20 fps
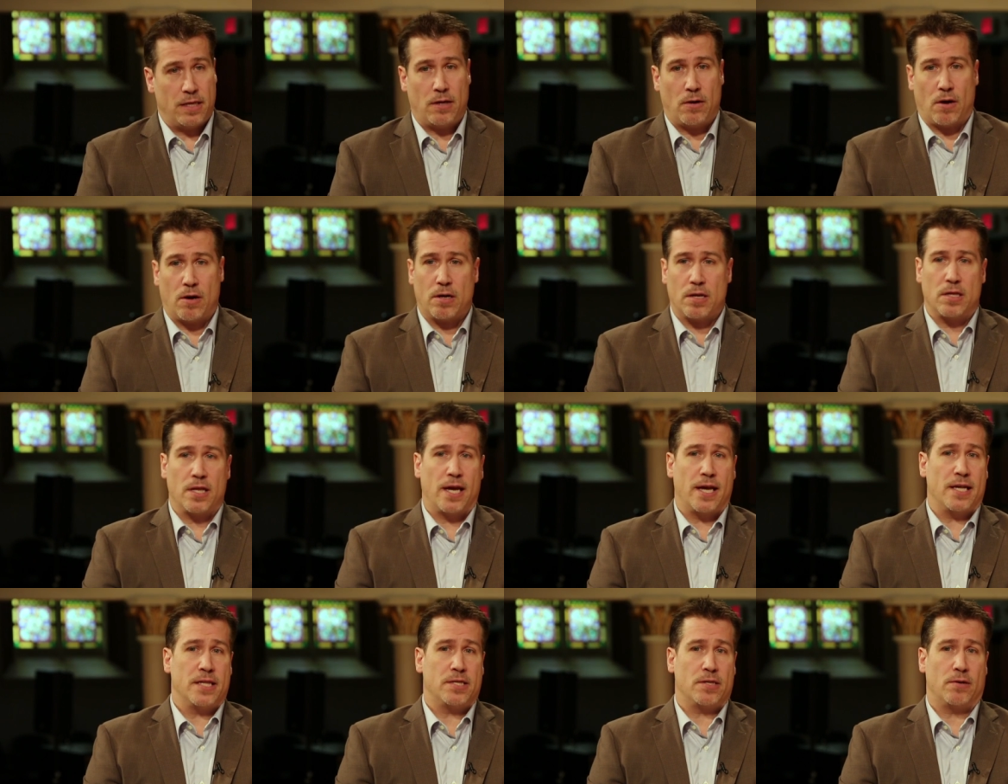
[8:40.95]
you know, our
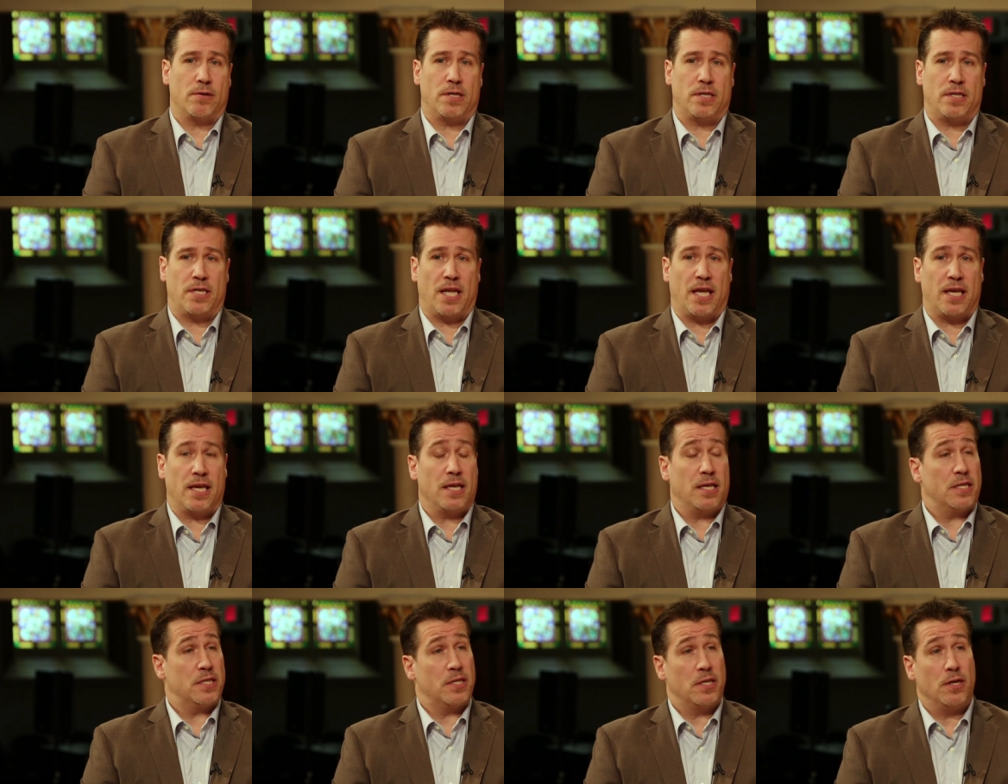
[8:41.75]
clients are
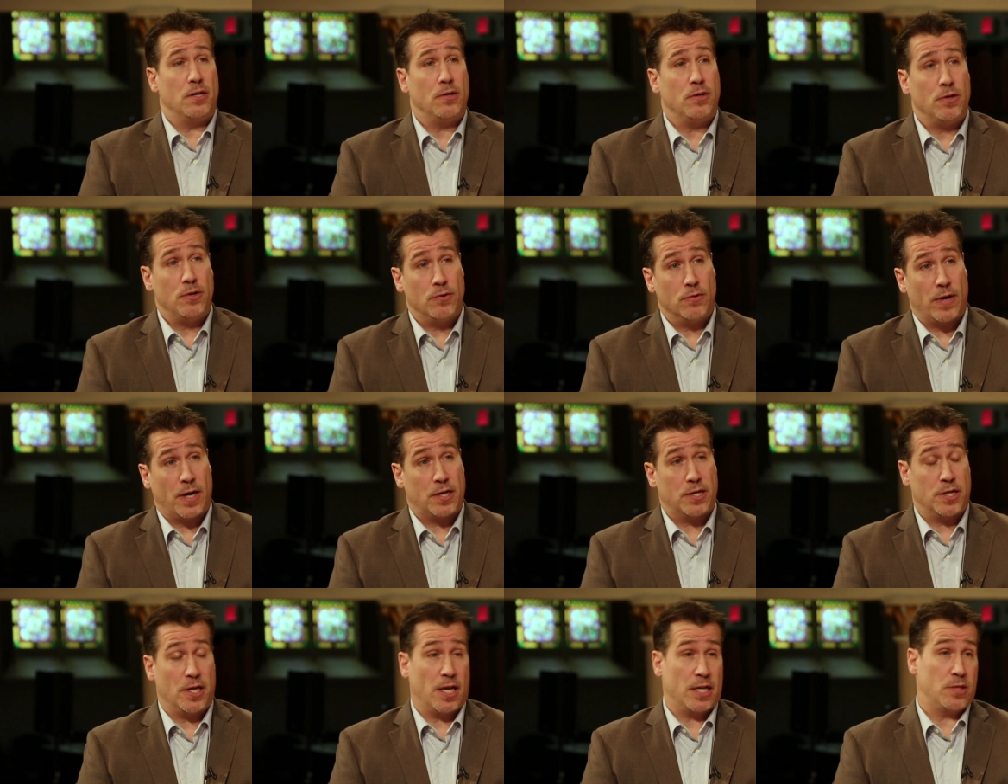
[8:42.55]
taking us in a new
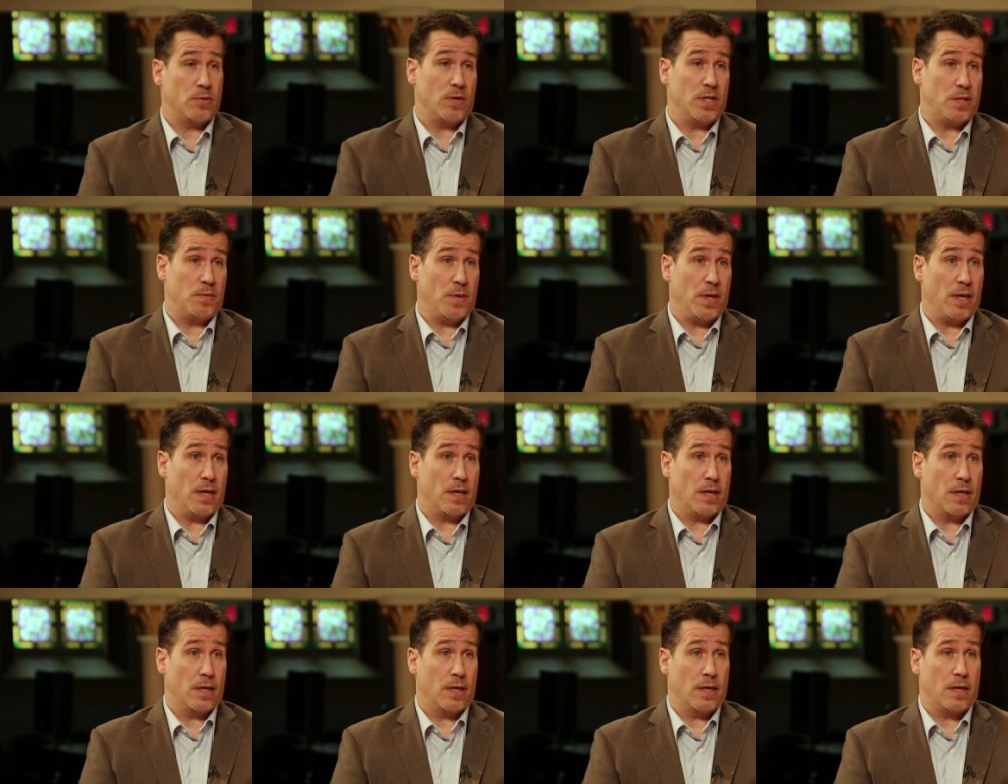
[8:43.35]
direction as we
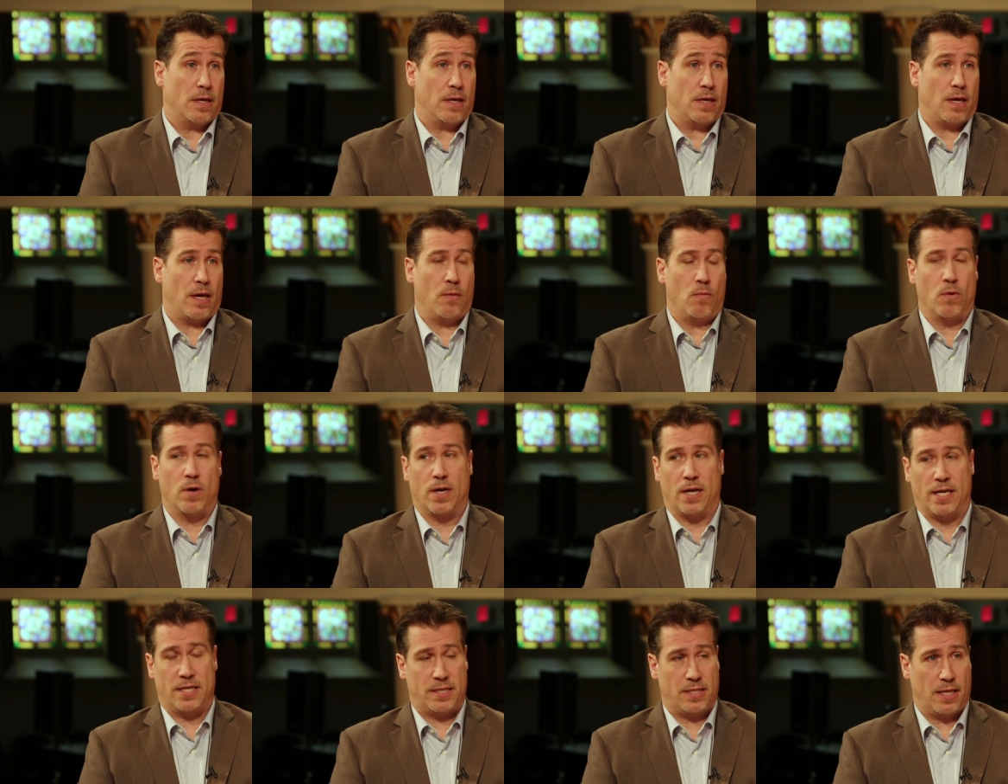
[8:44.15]
speak, yeah. and
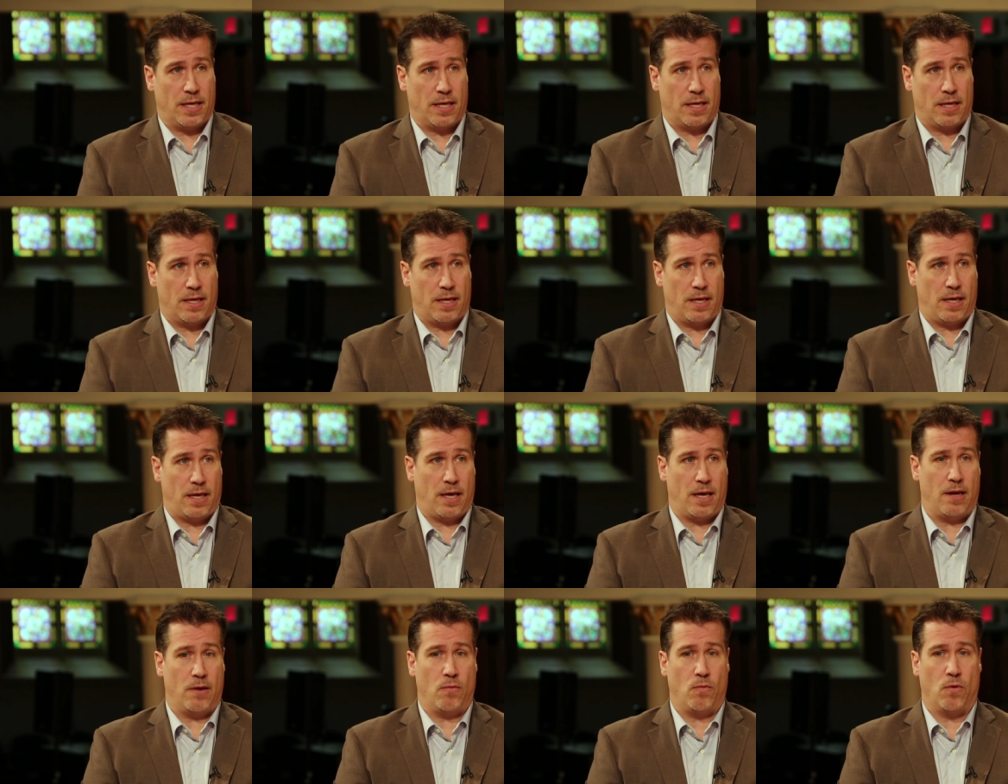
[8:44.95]
we're listening
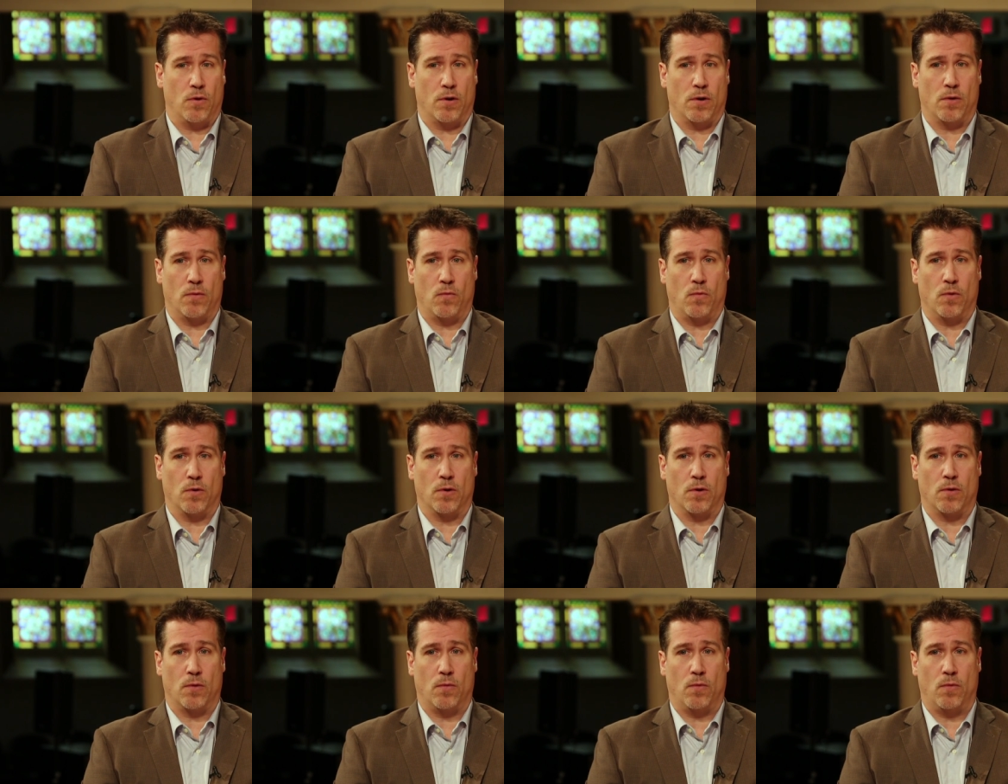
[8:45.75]
and we're,
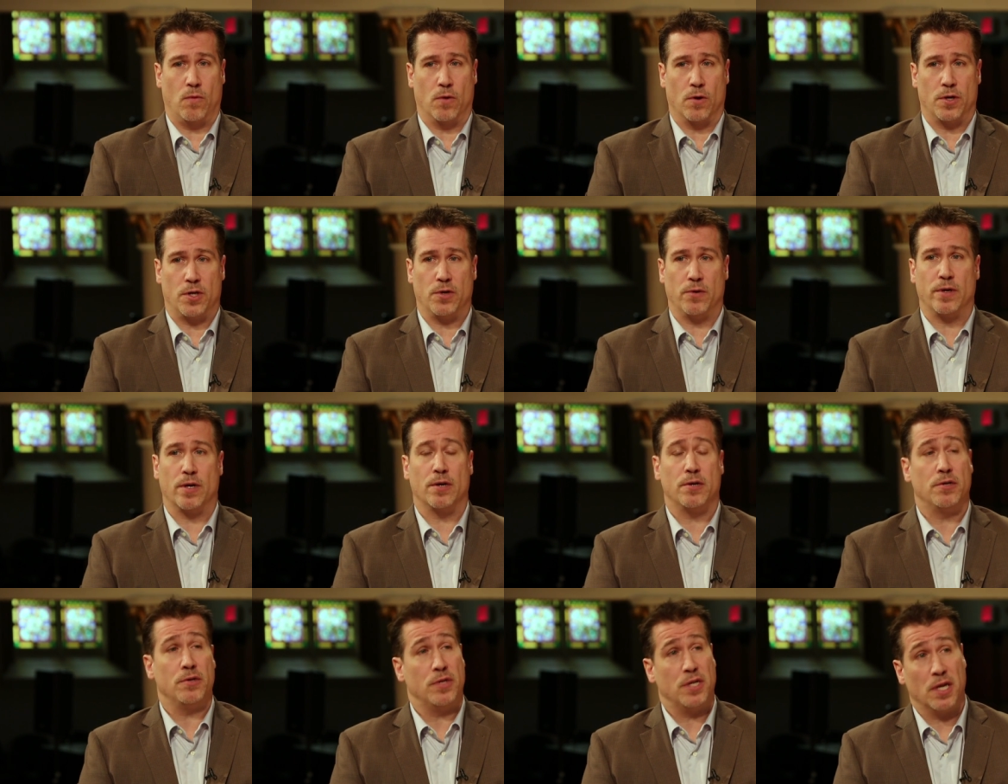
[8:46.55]
we're, we're
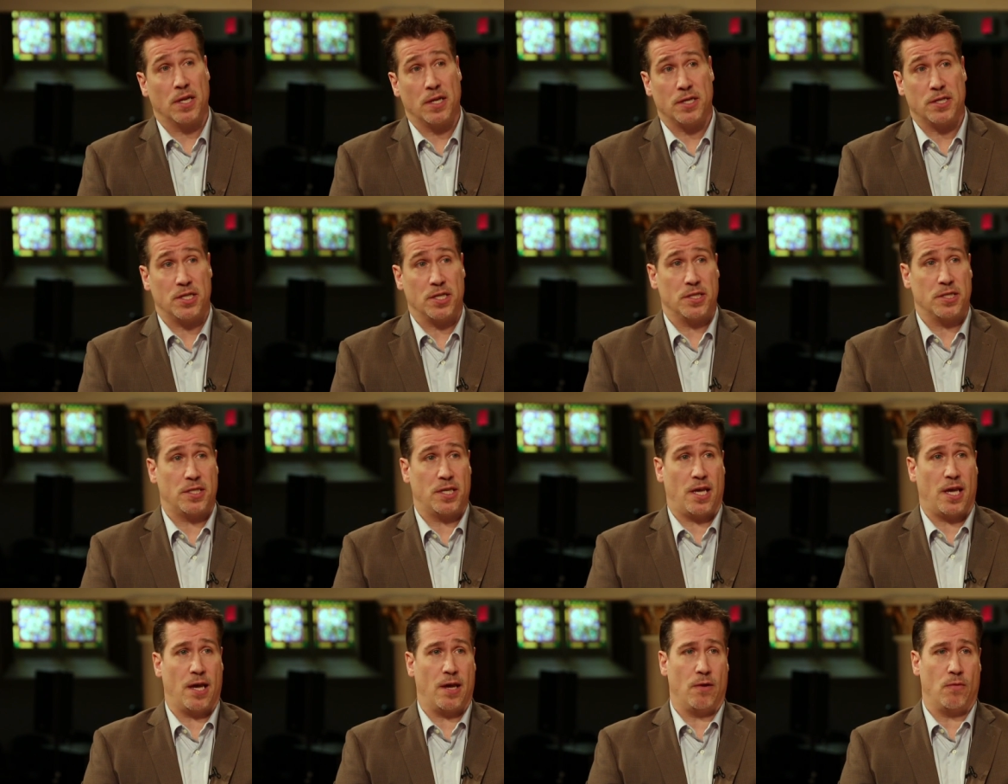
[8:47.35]
doing our due
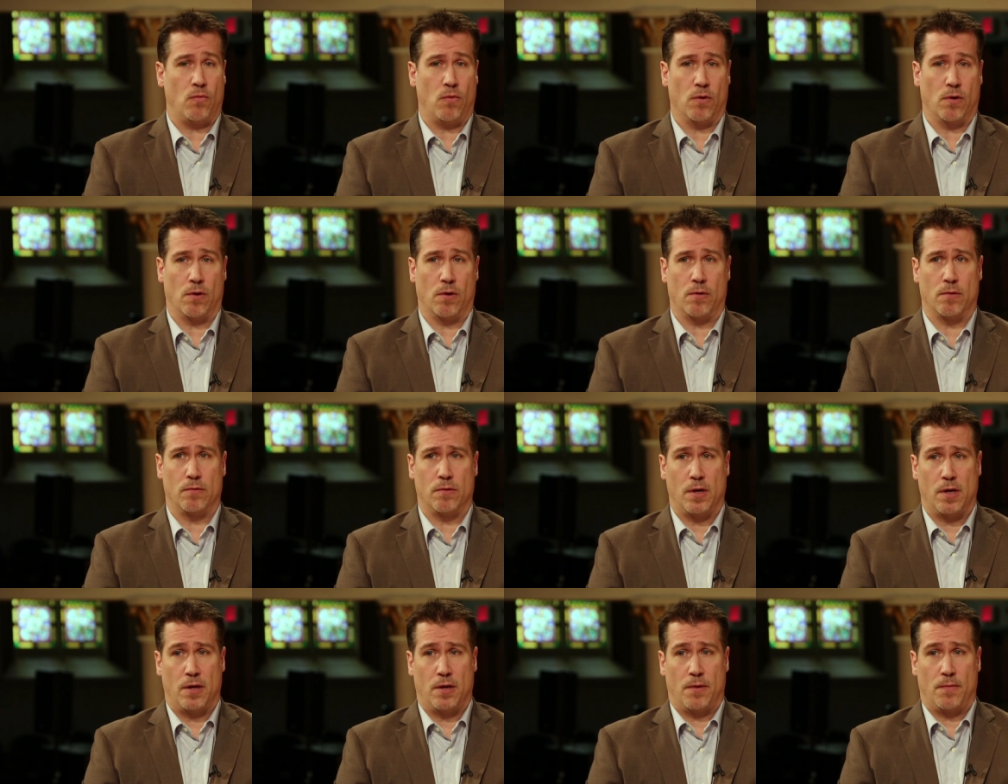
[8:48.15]
diligence and
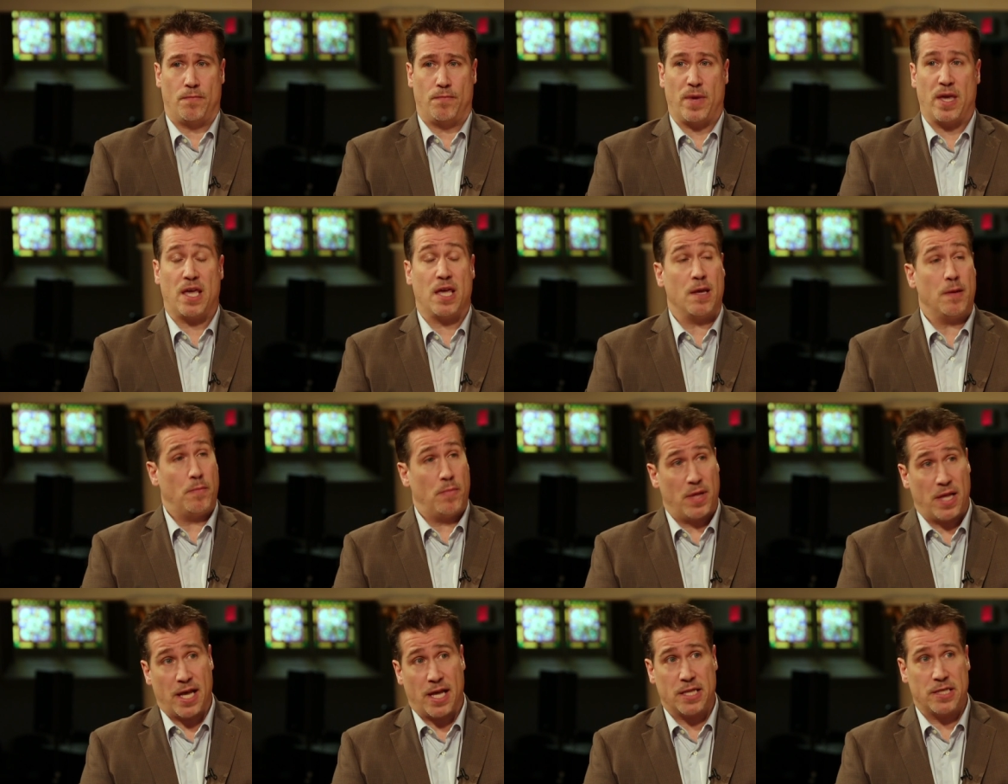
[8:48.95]
we're making
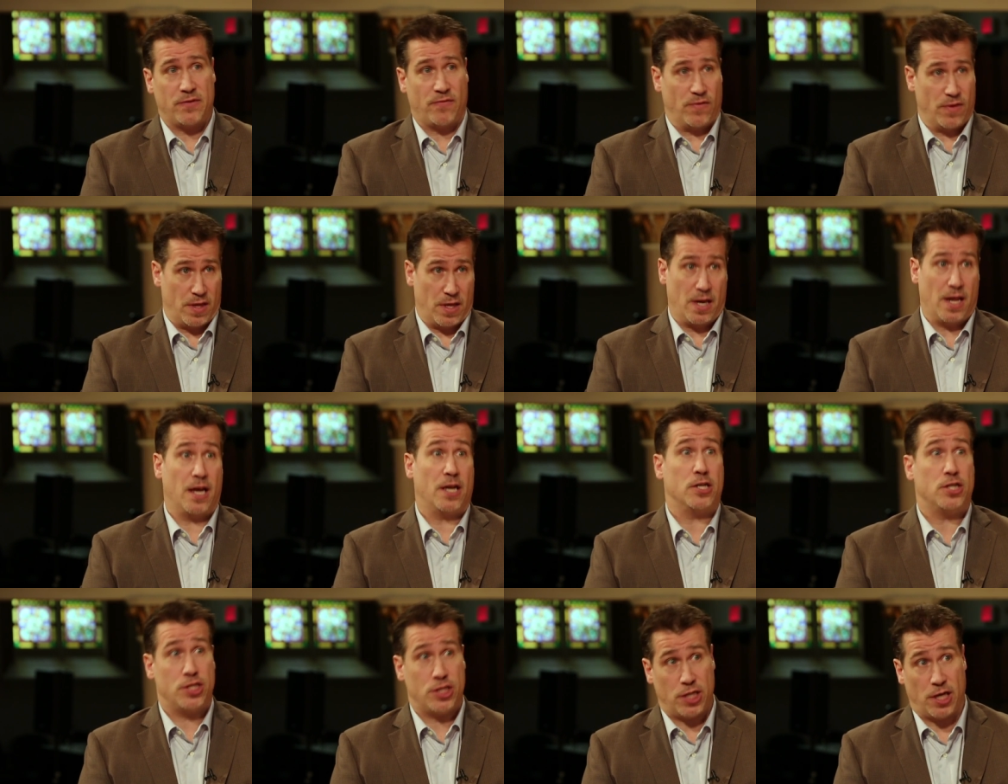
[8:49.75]
plans for the
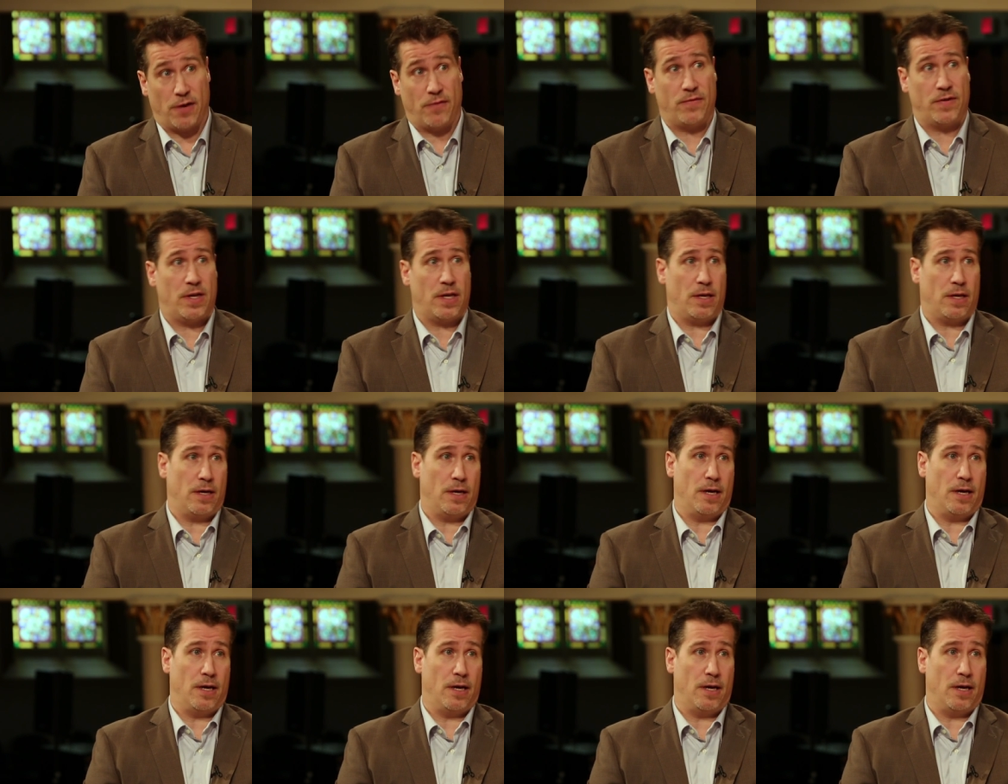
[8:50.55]
next shift.